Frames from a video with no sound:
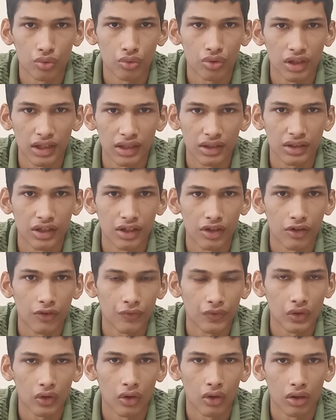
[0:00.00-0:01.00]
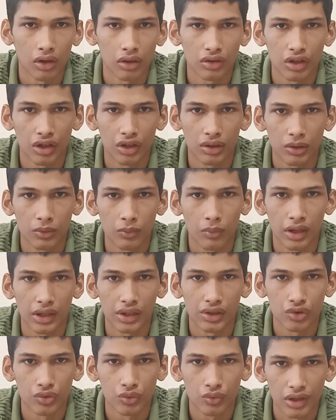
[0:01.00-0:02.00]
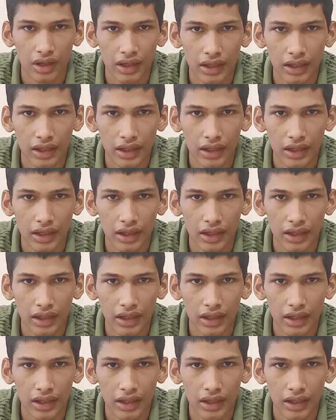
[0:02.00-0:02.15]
to take care of your turtle while you